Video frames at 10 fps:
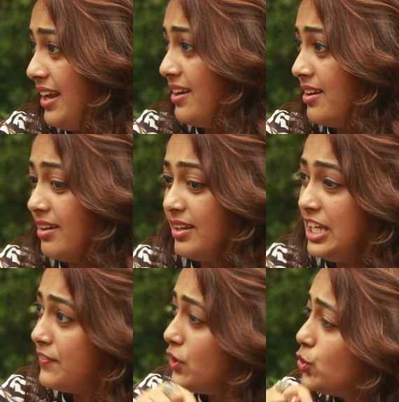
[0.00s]
then
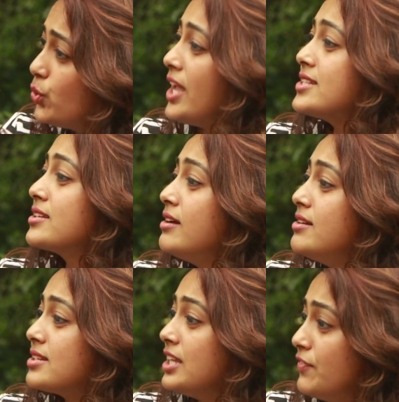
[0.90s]
even today's
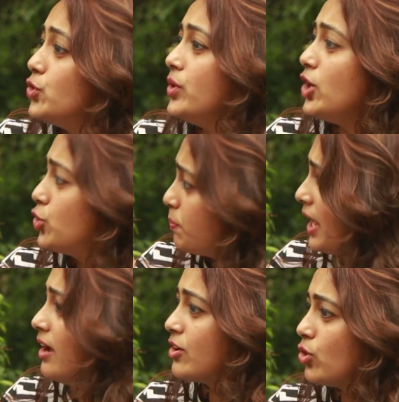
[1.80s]
girls even today to
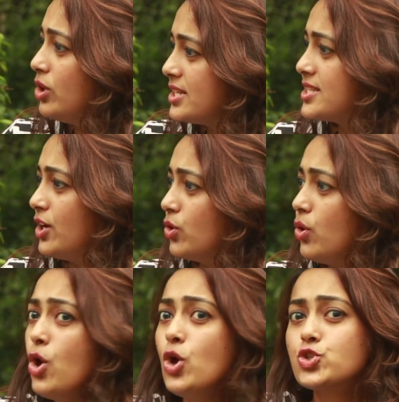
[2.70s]
play her role they said
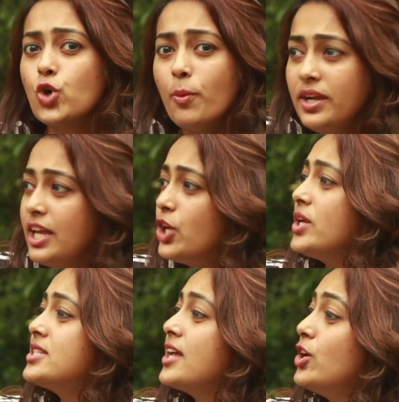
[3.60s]
no so many
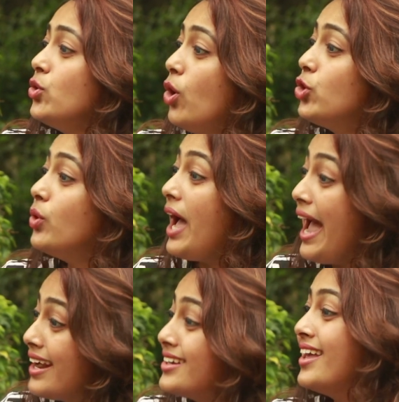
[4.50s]
heroines said no to
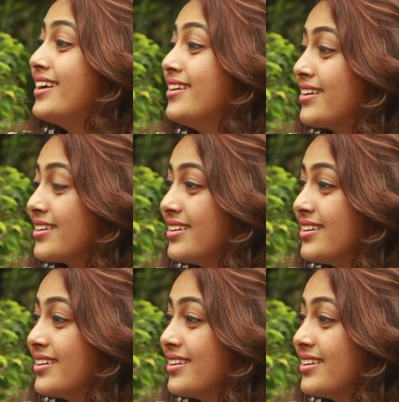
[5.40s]
act like her